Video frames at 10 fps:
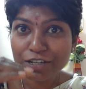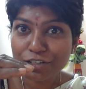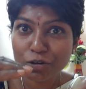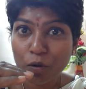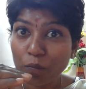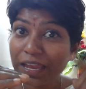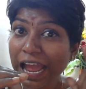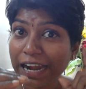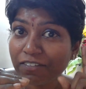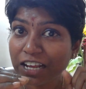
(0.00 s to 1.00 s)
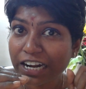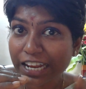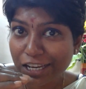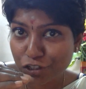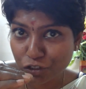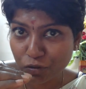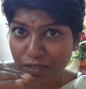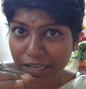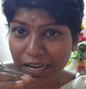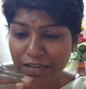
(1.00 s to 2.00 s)
So we have a ratio,
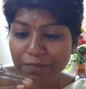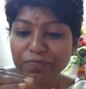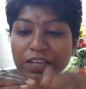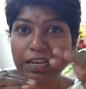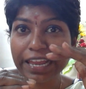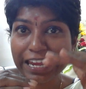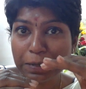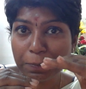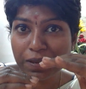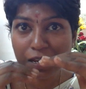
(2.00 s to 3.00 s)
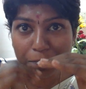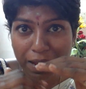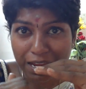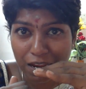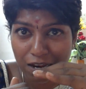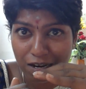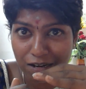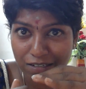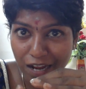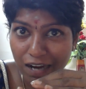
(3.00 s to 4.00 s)
correct? Light peak by
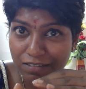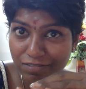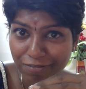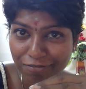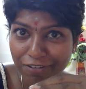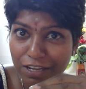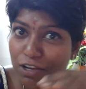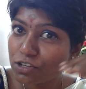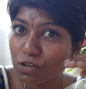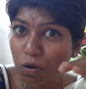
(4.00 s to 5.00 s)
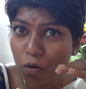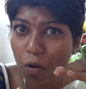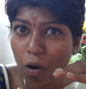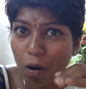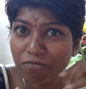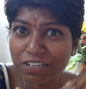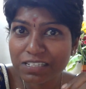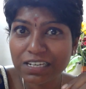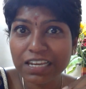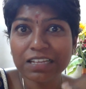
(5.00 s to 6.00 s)
dark trough. So
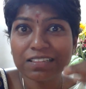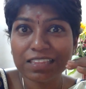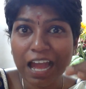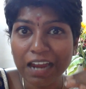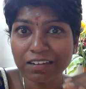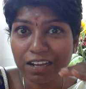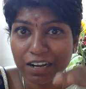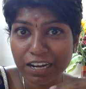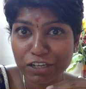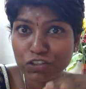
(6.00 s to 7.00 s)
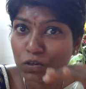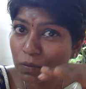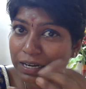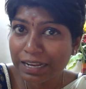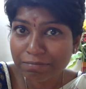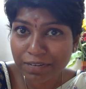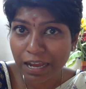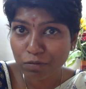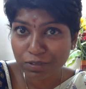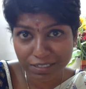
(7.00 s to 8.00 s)
obviously that ratio will come
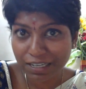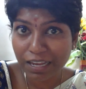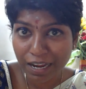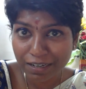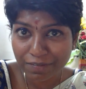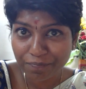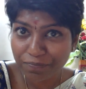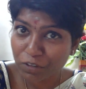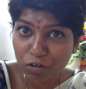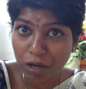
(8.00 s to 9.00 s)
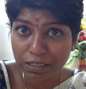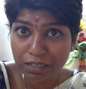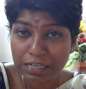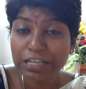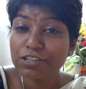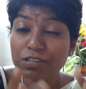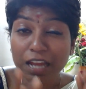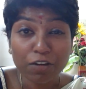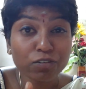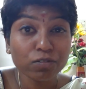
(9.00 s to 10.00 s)
down, correct? You got it? So
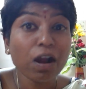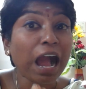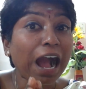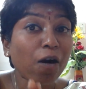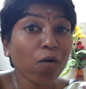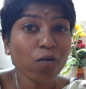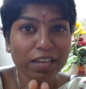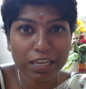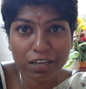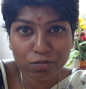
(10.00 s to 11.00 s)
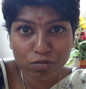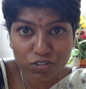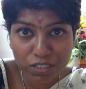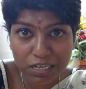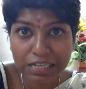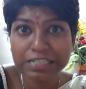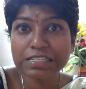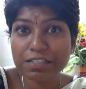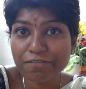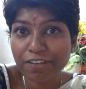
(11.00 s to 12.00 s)
now you know how EOG
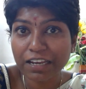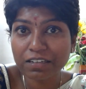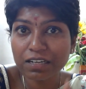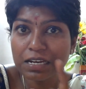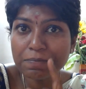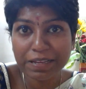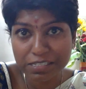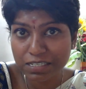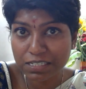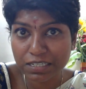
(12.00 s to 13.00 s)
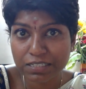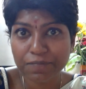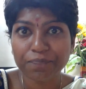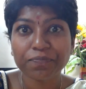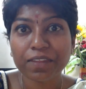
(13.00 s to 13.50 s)
is affected in Best disease.